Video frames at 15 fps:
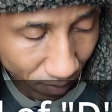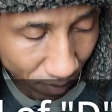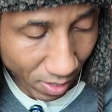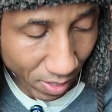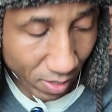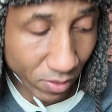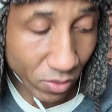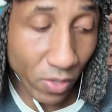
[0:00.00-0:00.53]

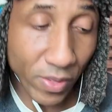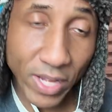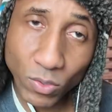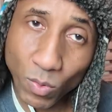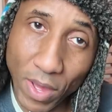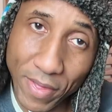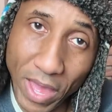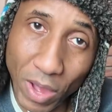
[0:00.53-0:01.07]
So that's
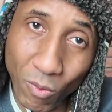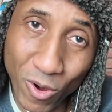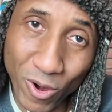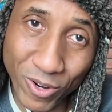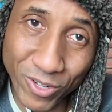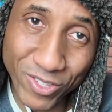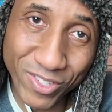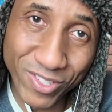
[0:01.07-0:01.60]
why that
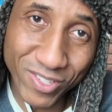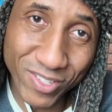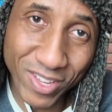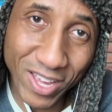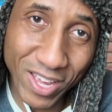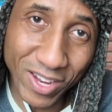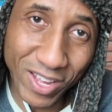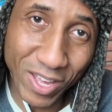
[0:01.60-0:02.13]
works
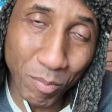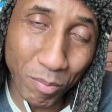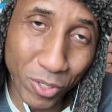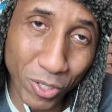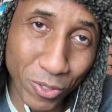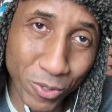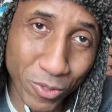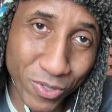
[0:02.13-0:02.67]
in blues.